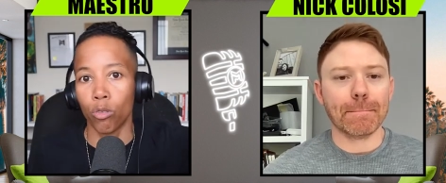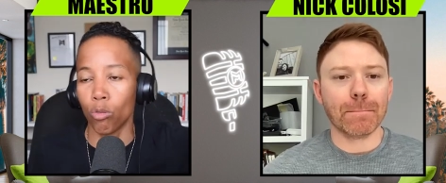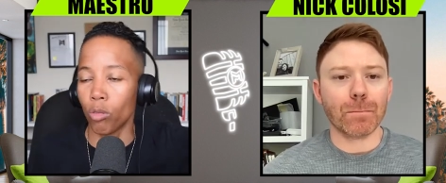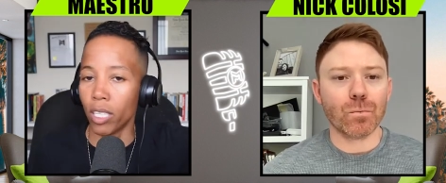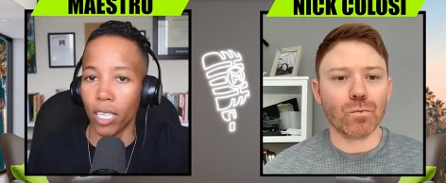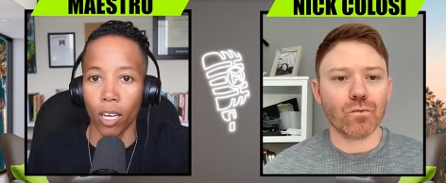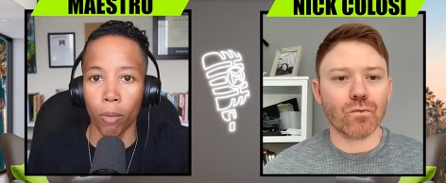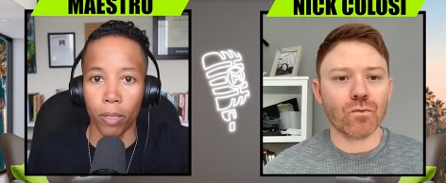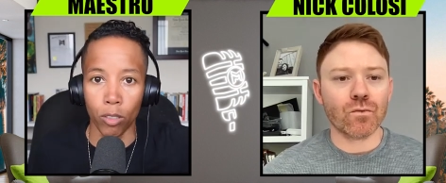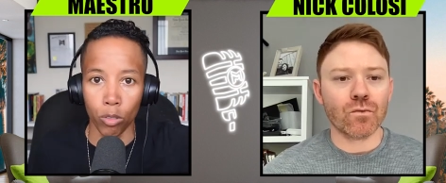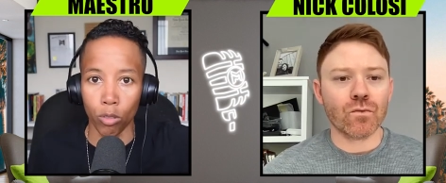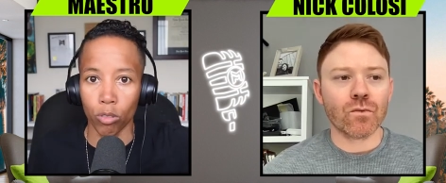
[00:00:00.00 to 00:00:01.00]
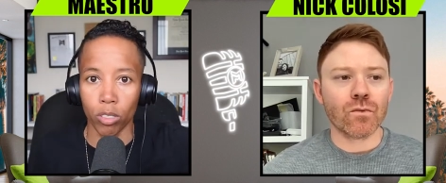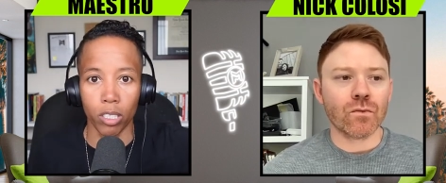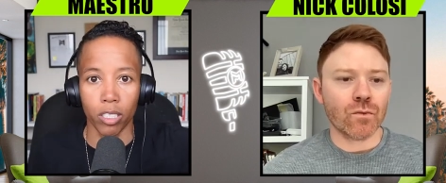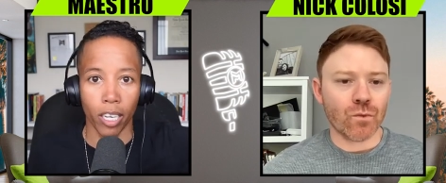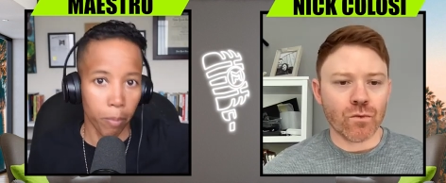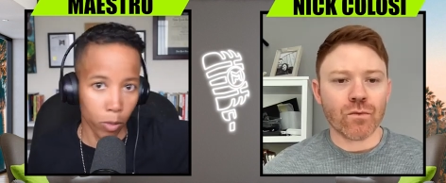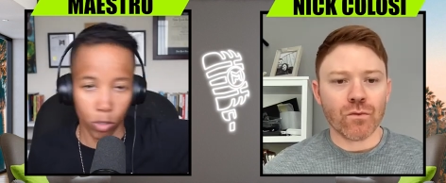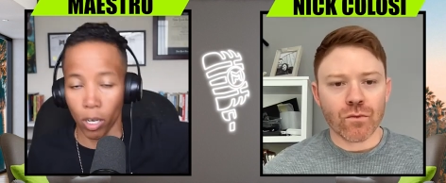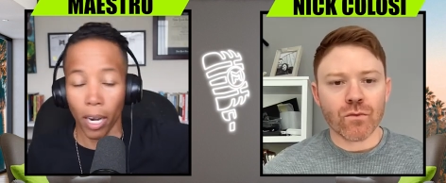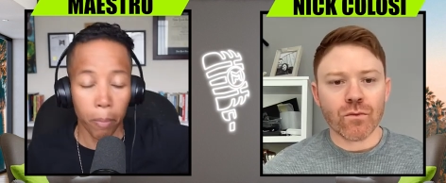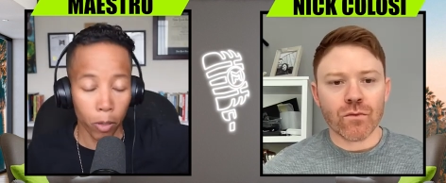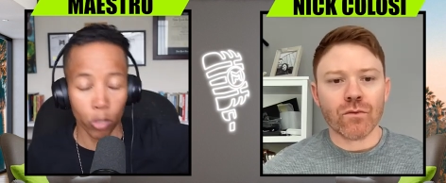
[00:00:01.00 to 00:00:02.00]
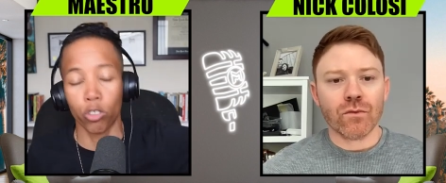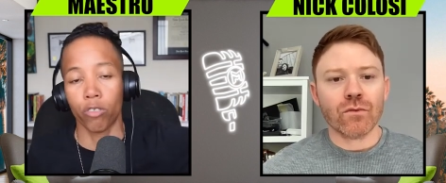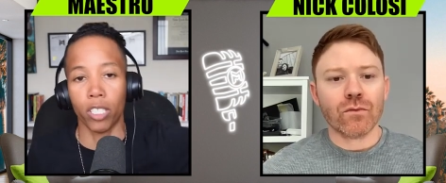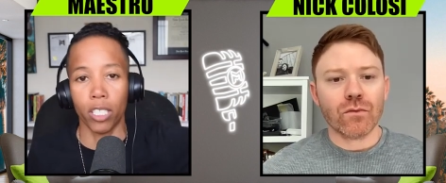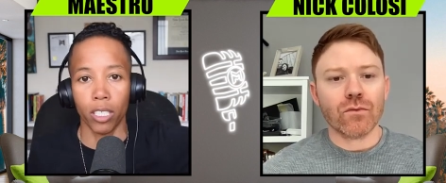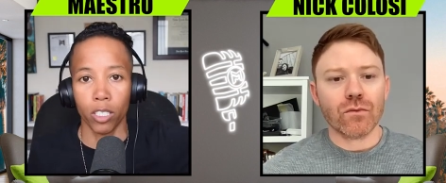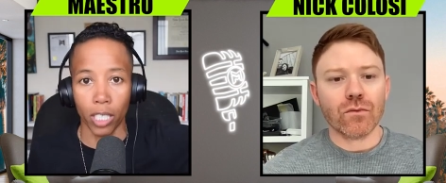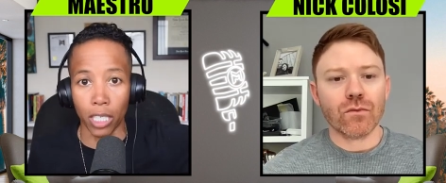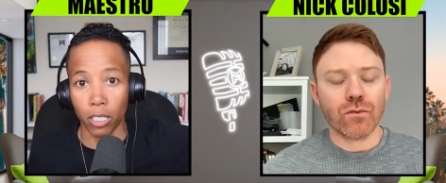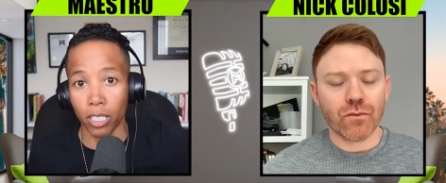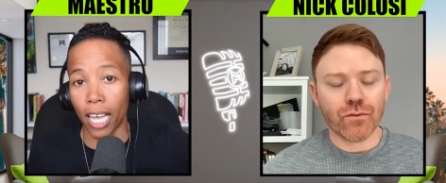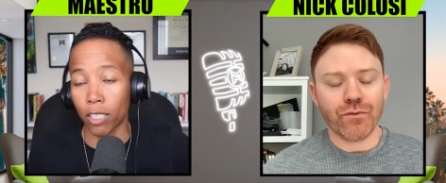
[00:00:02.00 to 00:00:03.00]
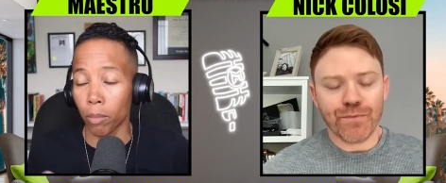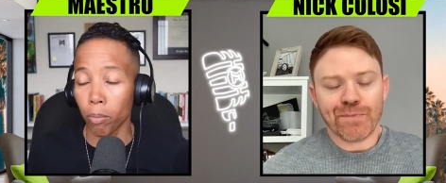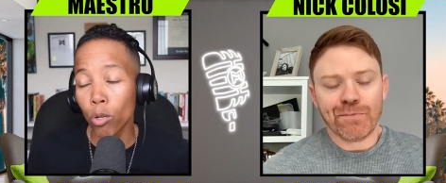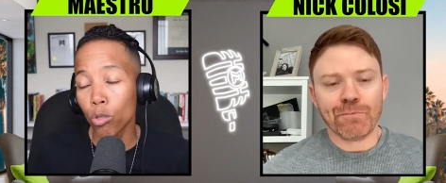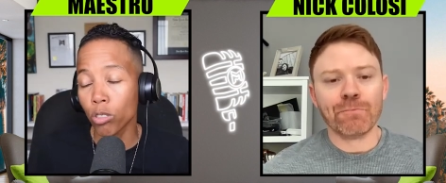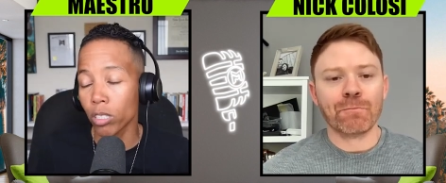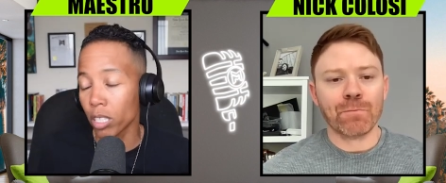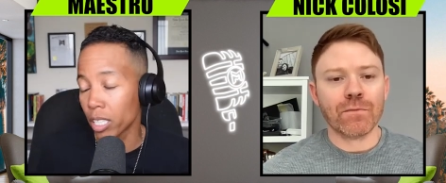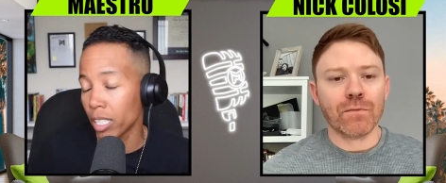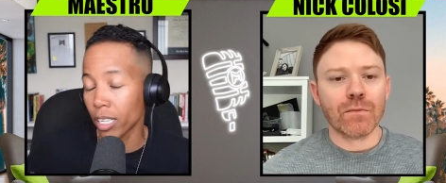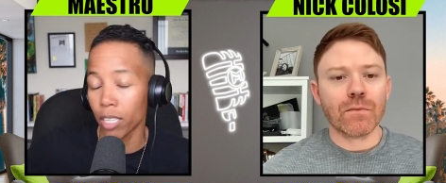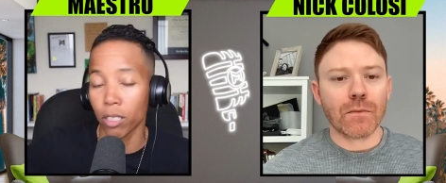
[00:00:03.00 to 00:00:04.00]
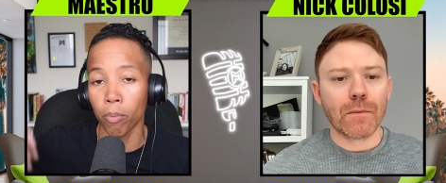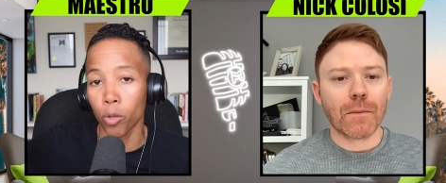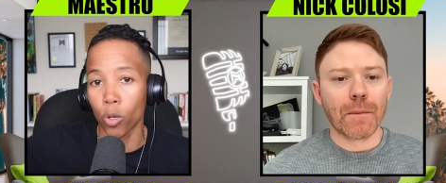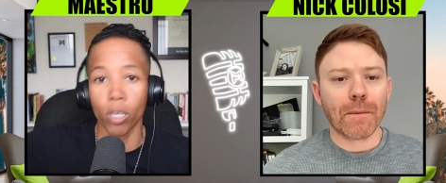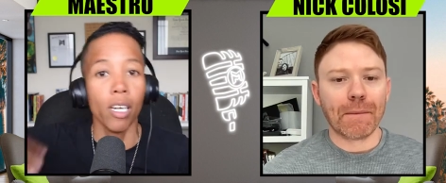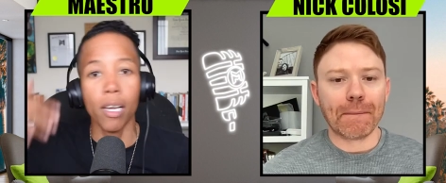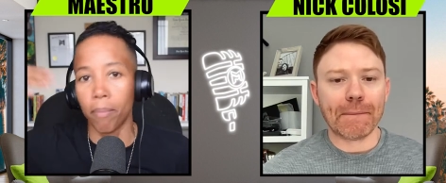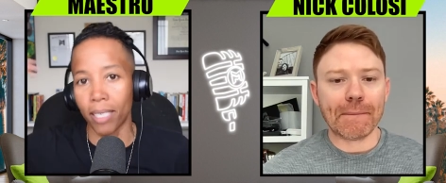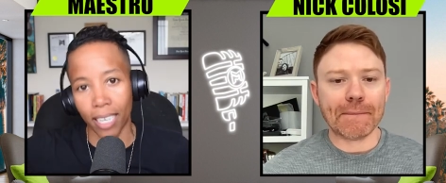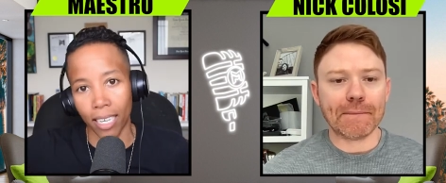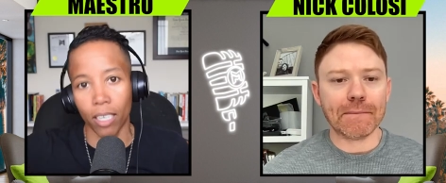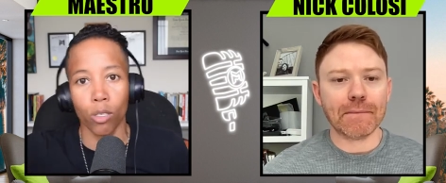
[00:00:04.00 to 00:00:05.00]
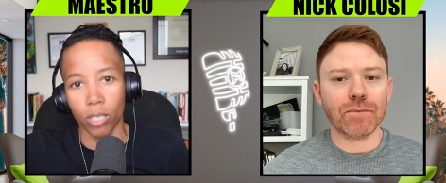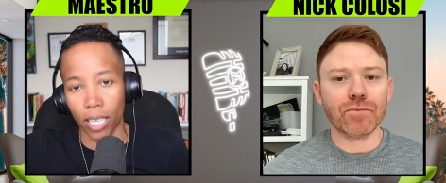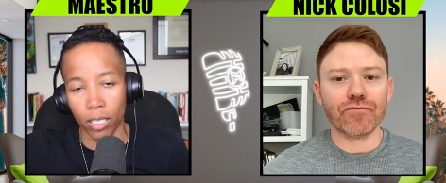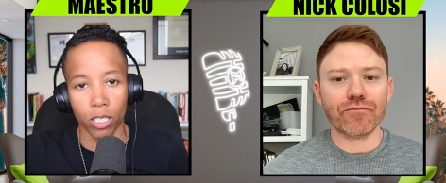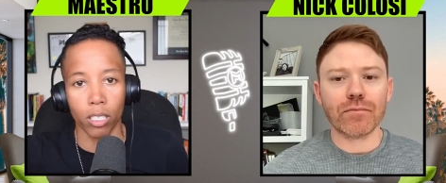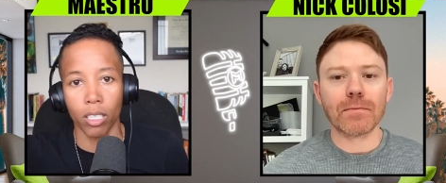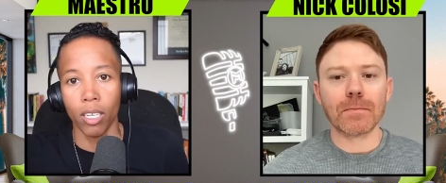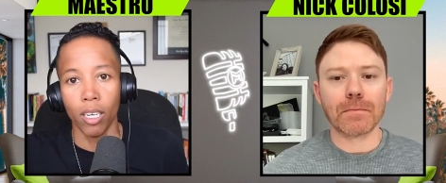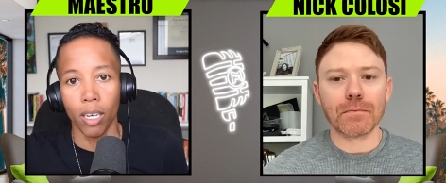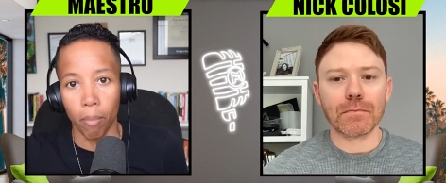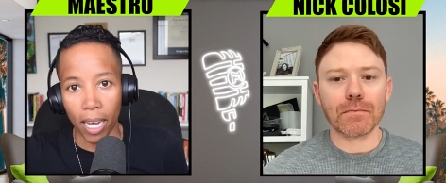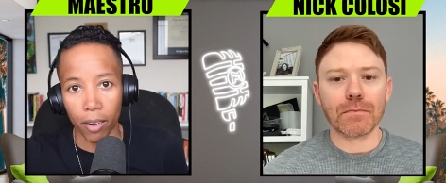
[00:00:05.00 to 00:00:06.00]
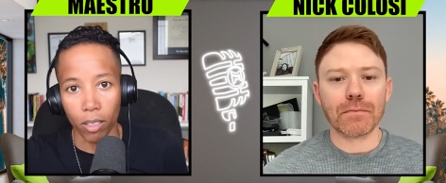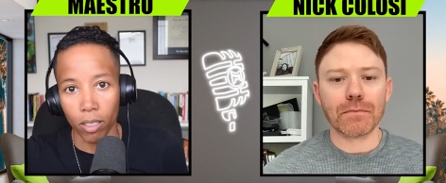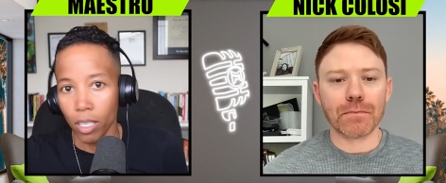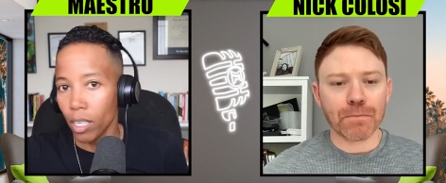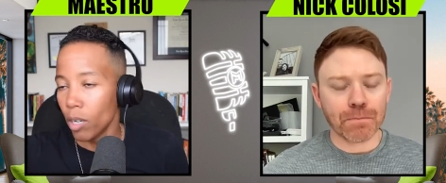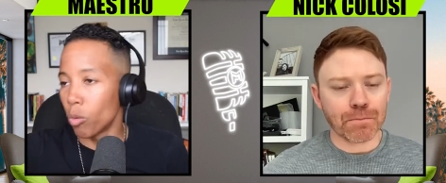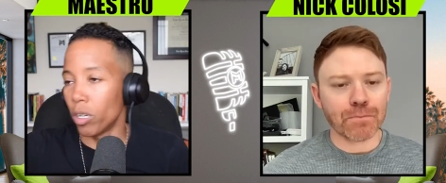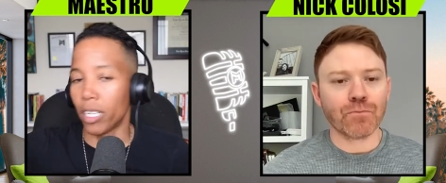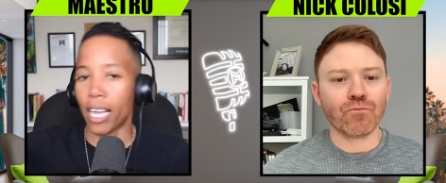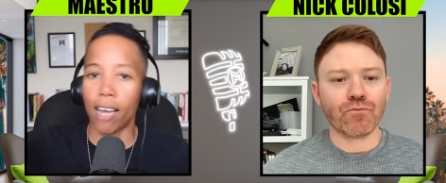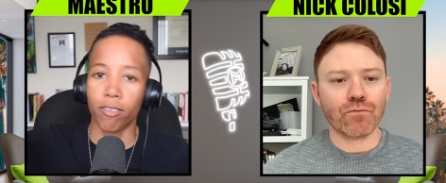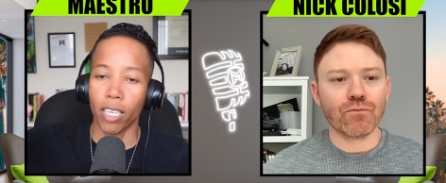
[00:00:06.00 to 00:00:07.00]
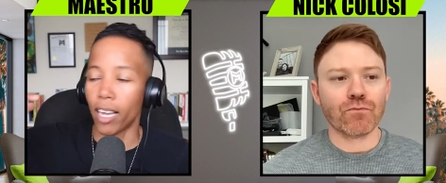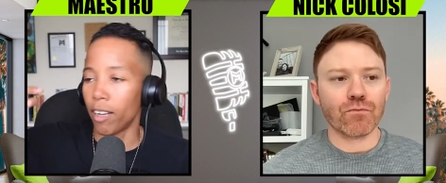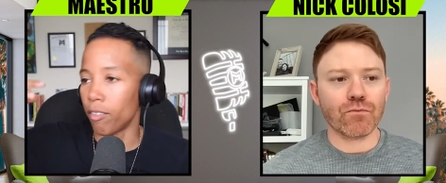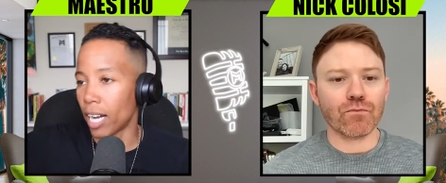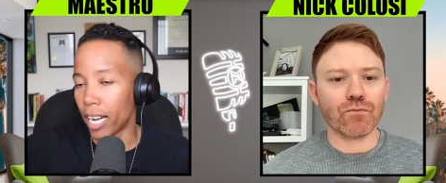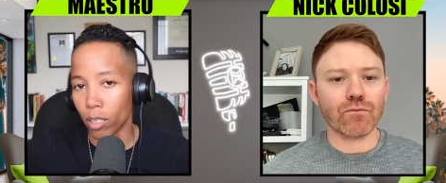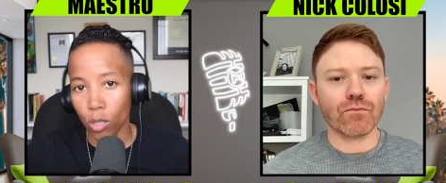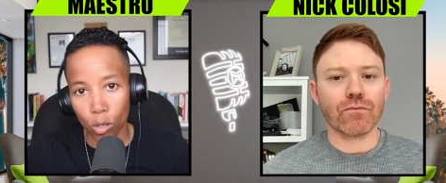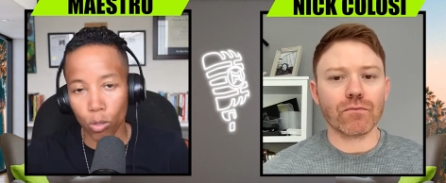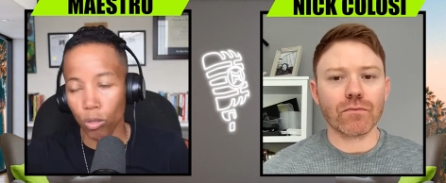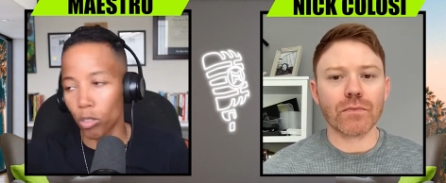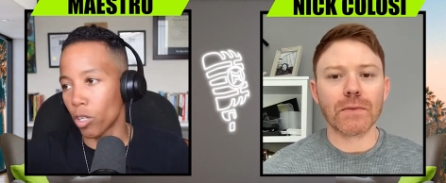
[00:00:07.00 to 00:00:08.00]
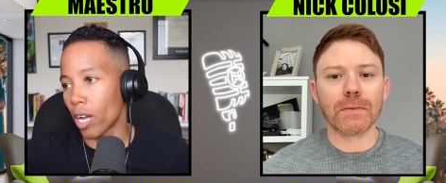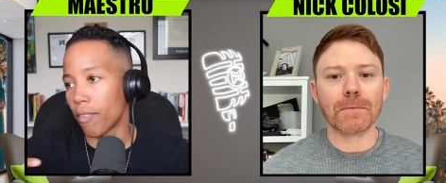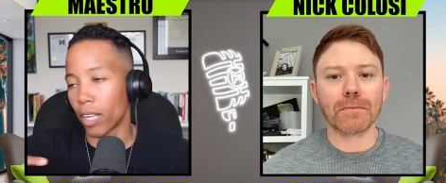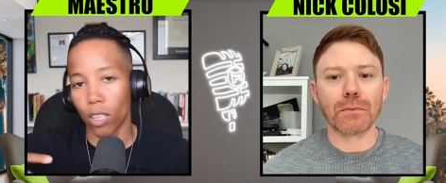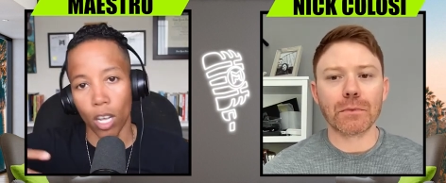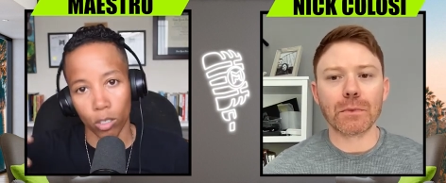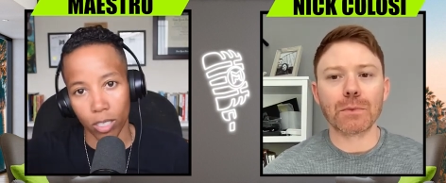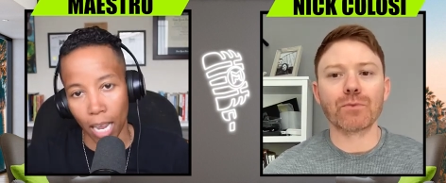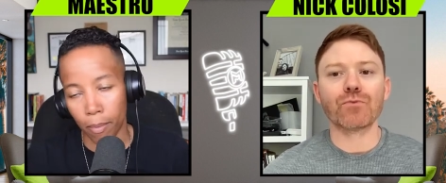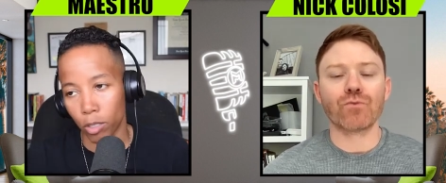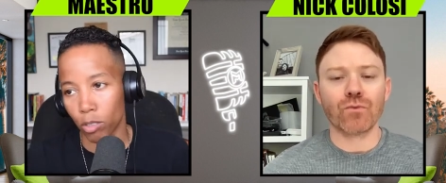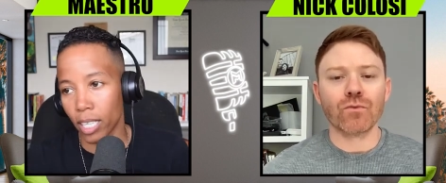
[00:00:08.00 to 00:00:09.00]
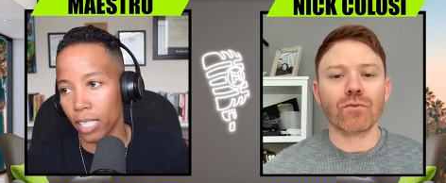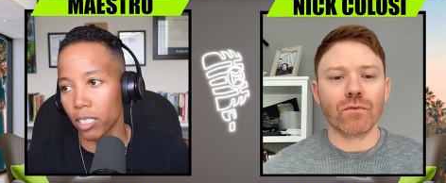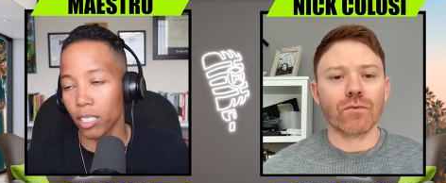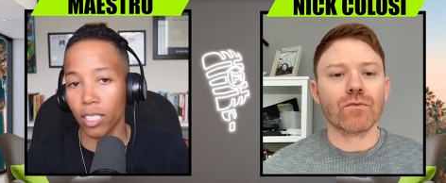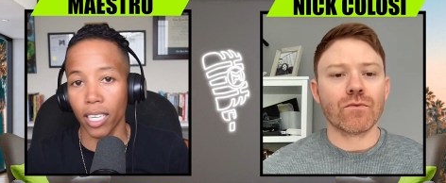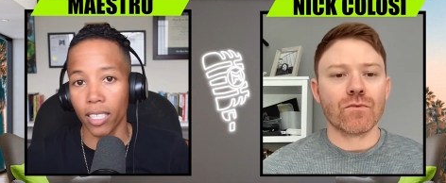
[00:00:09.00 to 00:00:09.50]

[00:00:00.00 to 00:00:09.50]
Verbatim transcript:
Speaker 1: to help induce these hyper- hypertrophy changes, as opposed to leaning on the pure mechanical tension model where you have to have high load or you're having a longer time under tension.